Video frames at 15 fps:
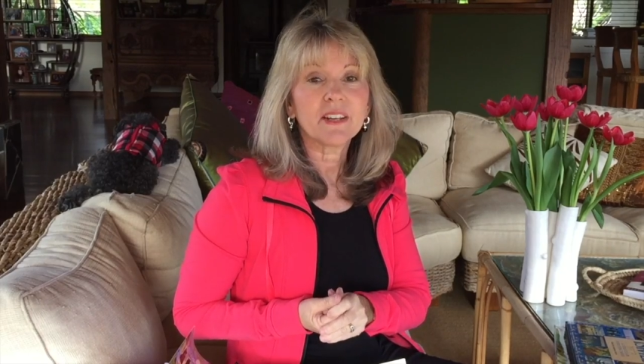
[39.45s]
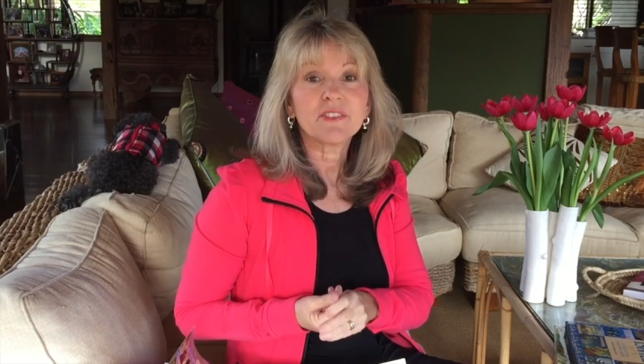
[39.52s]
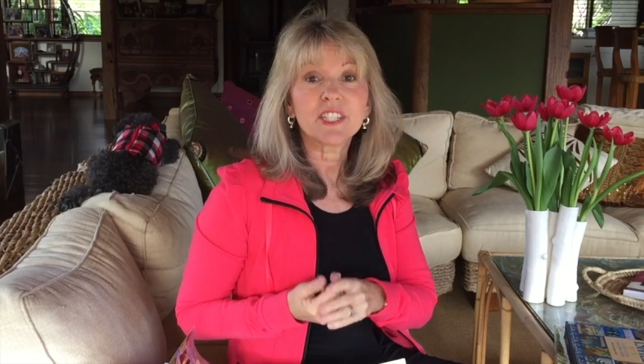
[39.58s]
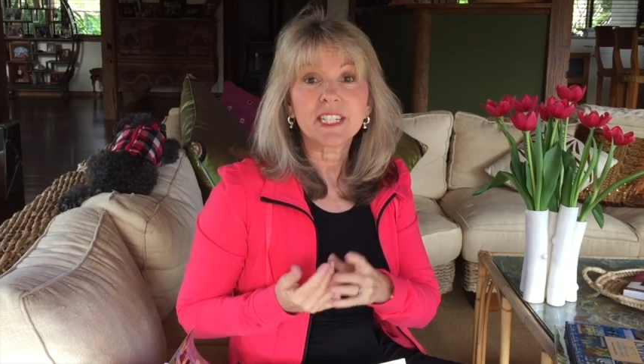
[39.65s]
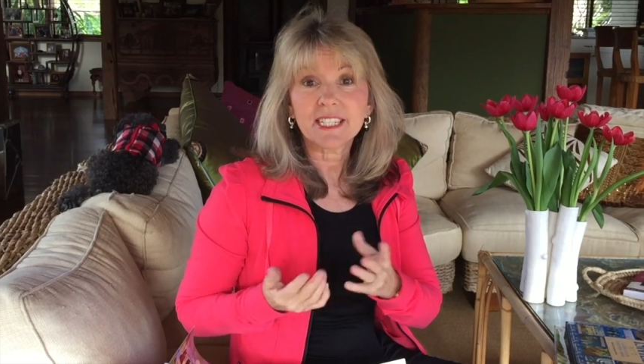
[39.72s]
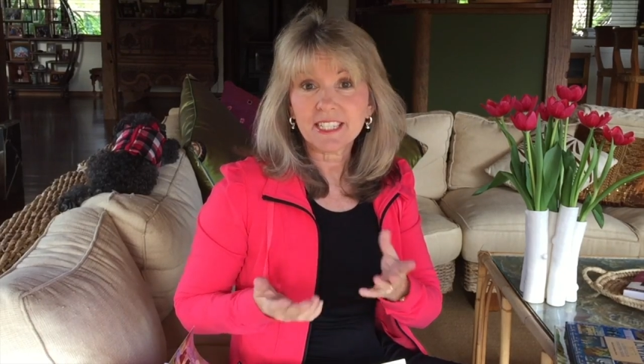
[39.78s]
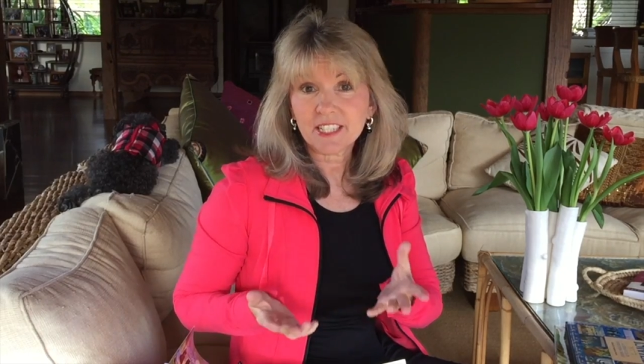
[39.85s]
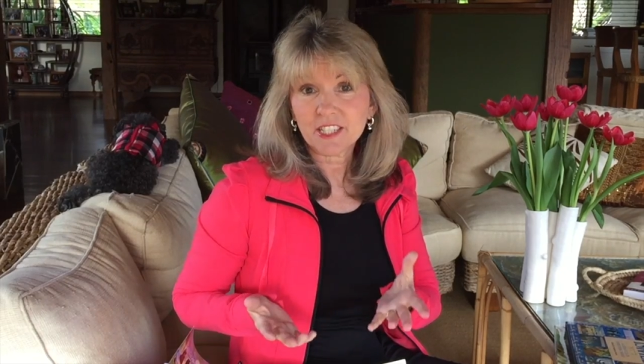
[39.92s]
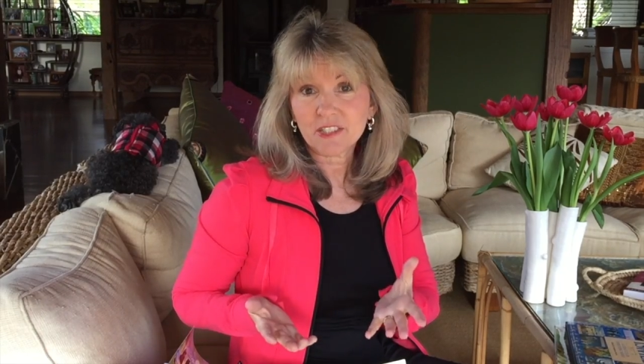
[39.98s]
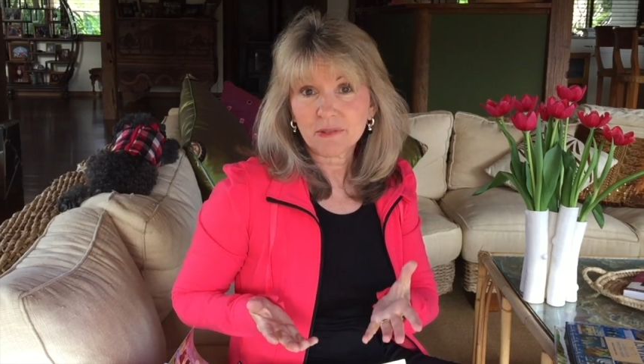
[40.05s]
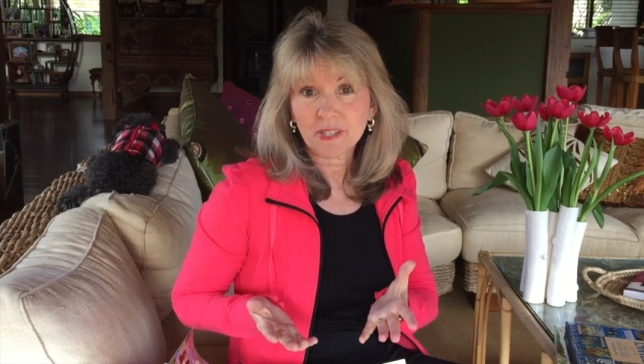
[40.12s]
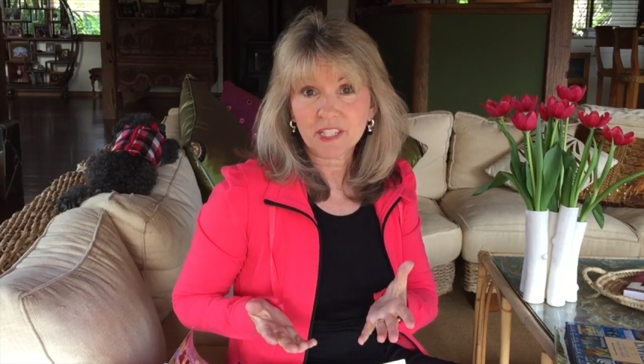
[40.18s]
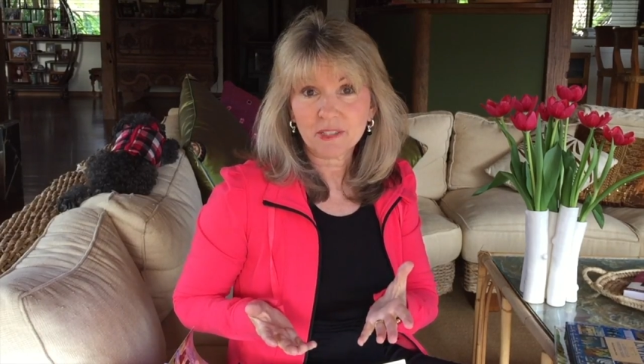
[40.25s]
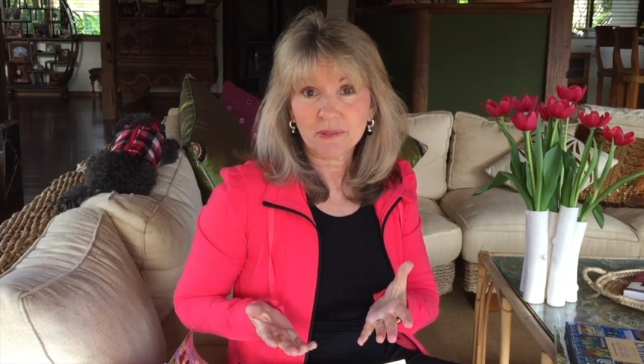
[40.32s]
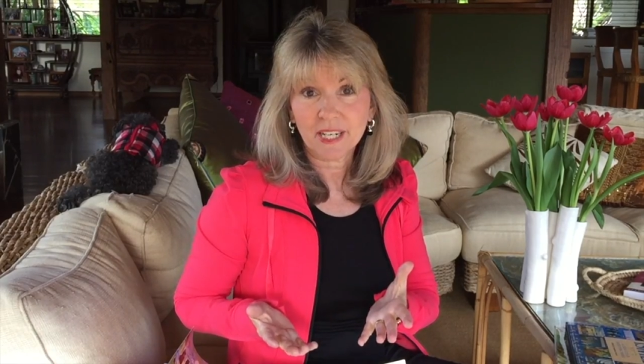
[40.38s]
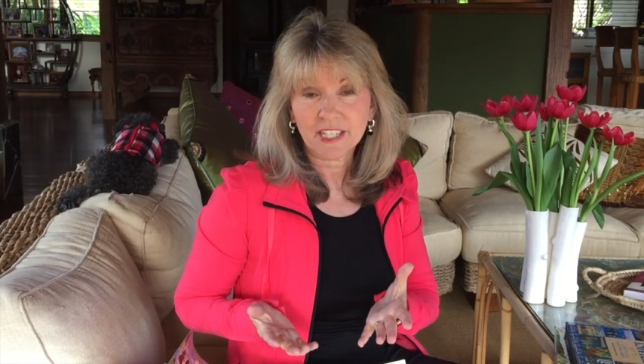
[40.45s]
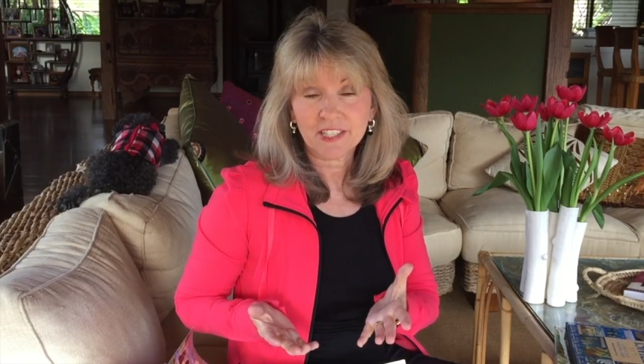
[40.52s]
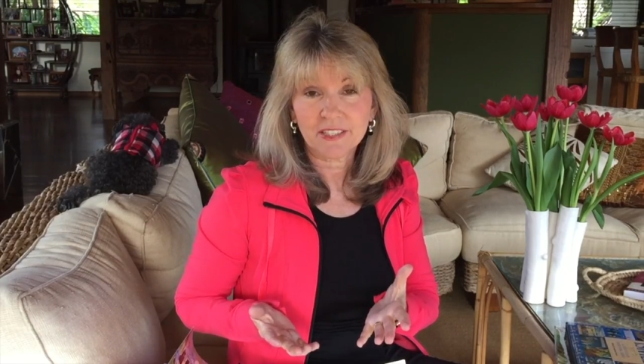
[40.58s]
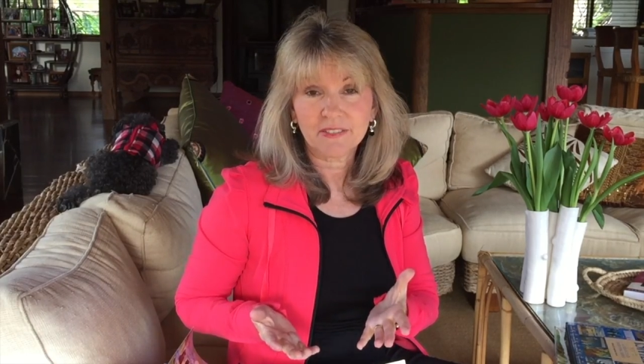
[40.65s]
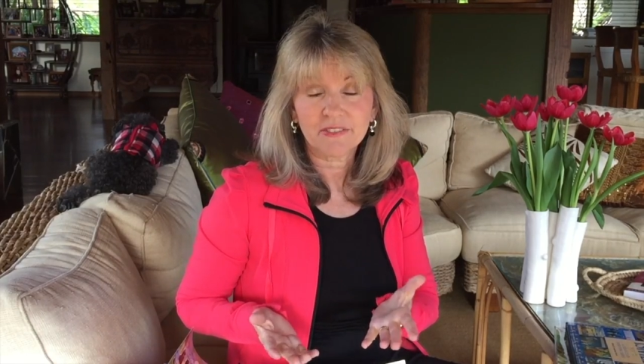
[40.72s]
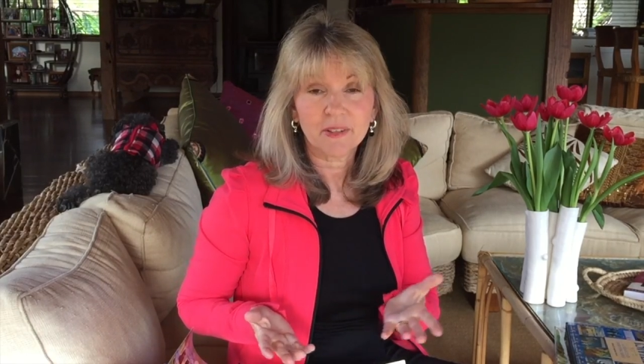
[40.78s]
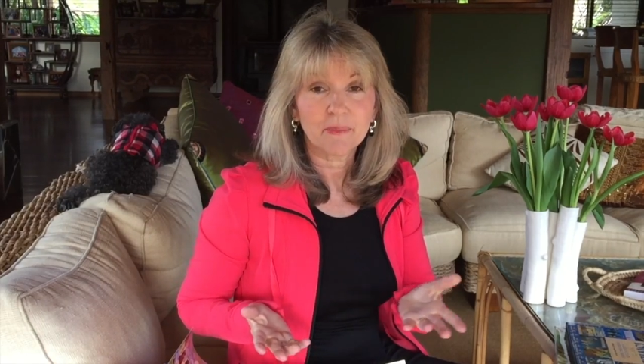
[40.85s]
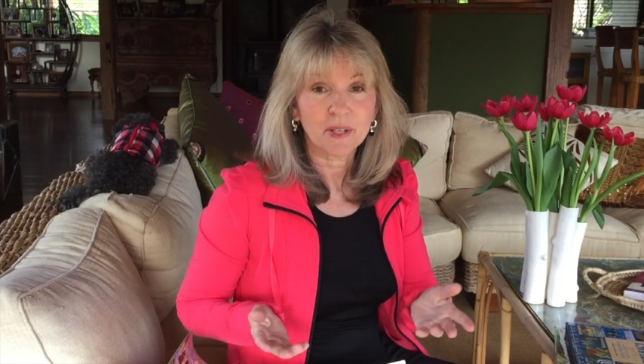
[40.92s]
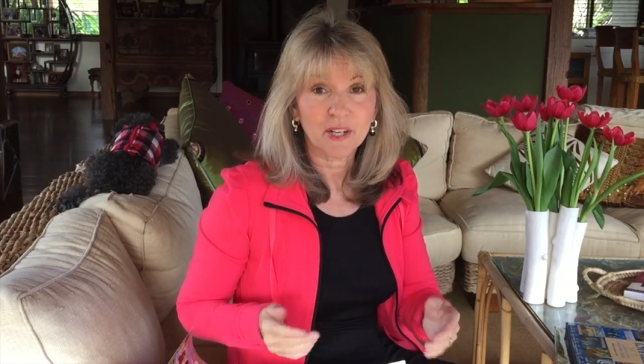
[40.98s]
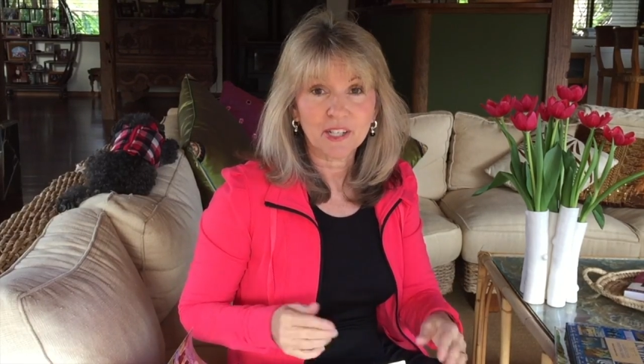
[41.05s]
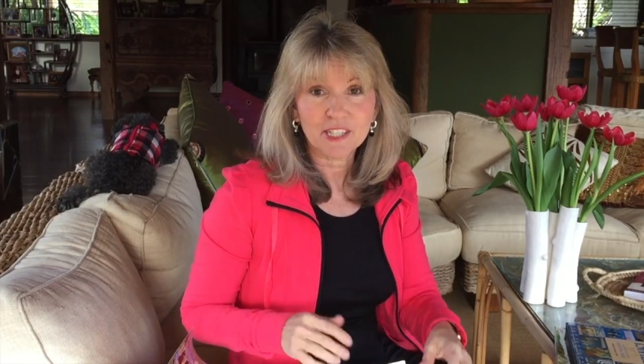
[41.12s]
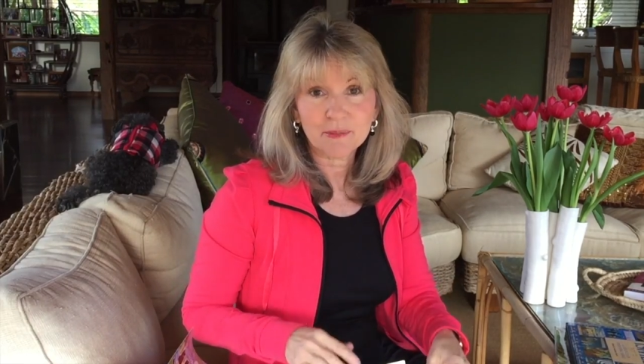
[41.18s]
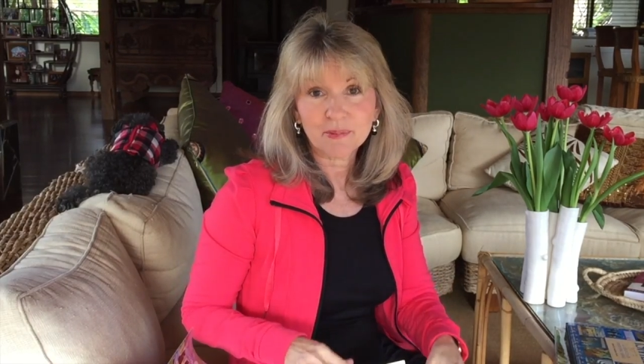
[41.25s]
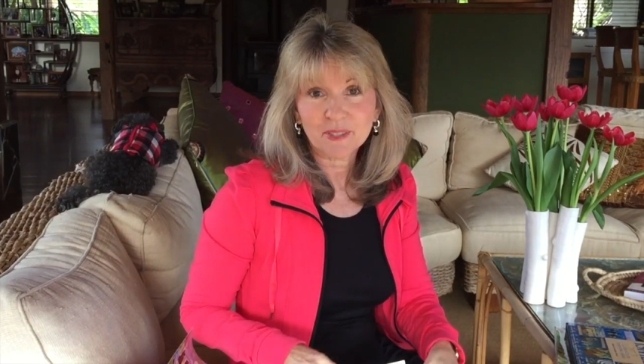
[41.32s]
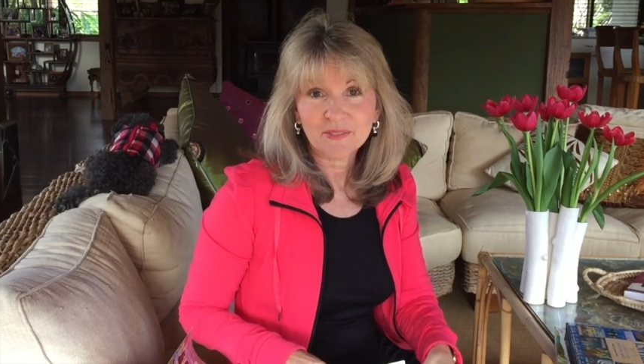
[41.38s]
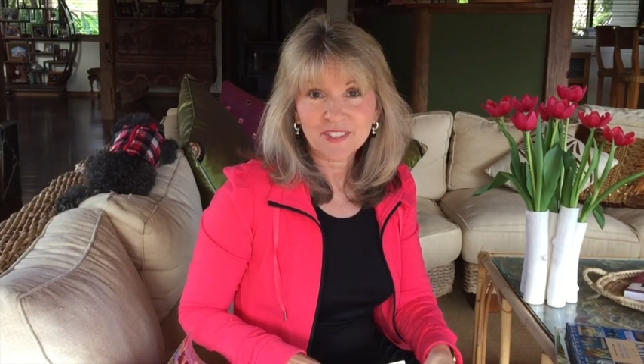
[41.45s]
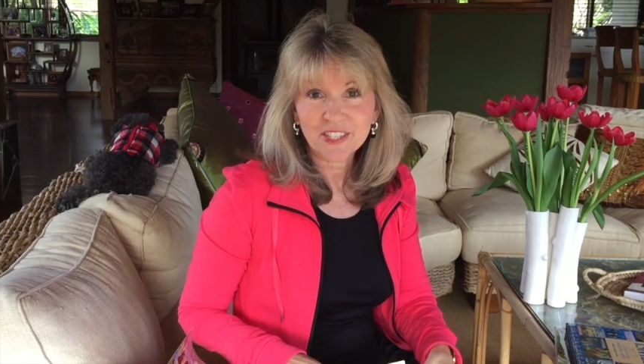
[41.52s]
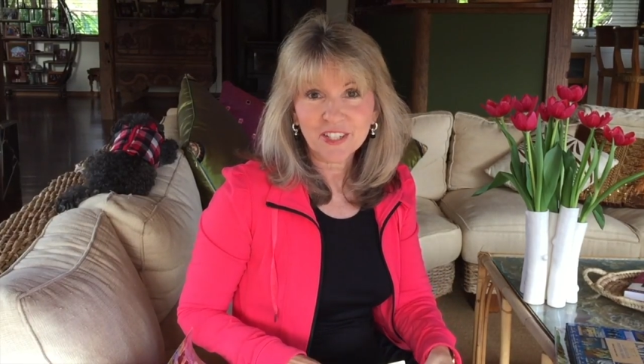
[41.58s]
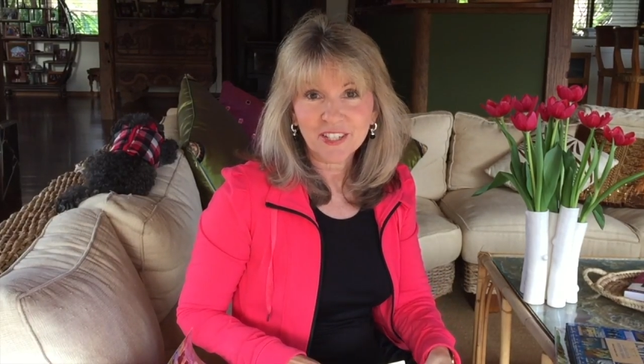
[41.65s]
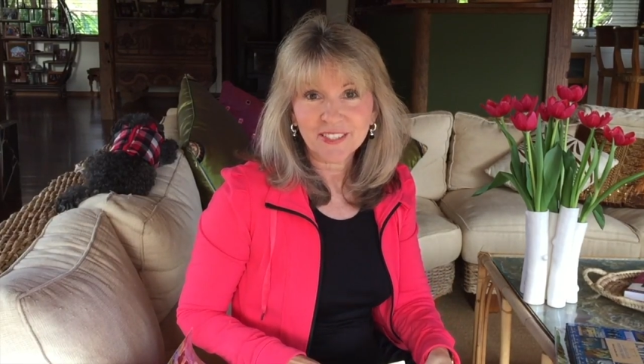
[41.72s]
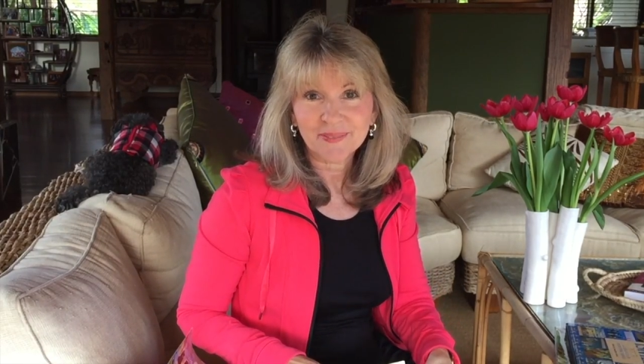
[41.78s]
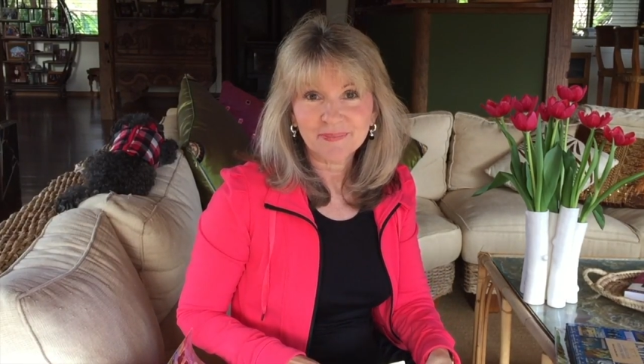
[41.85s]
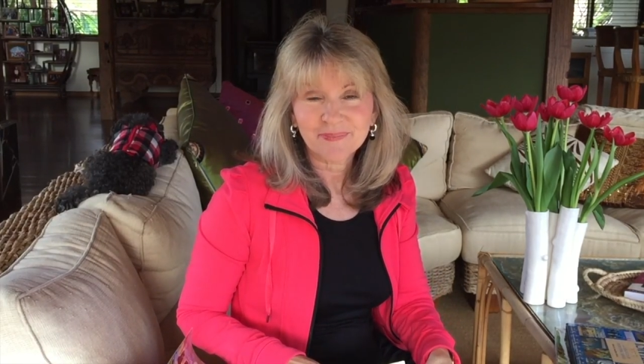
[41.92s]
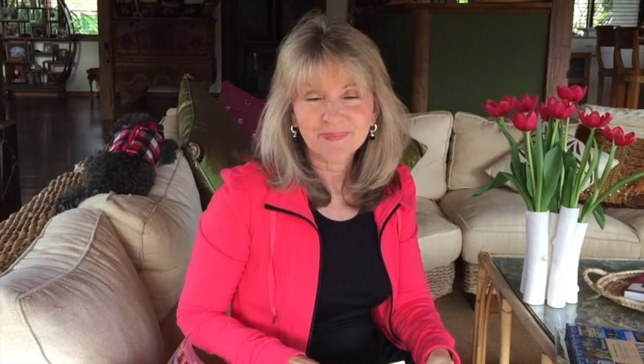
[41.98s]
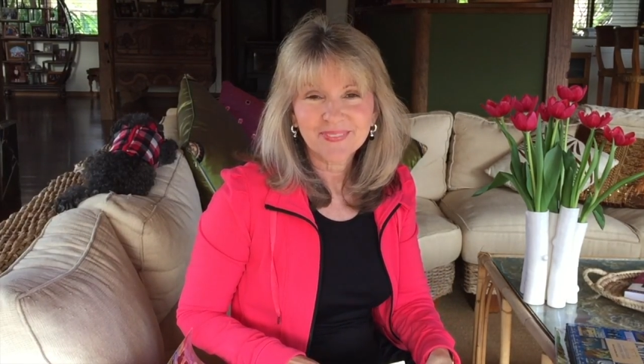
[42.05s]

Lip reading: of Jesus' resurrection from the Gospel of John.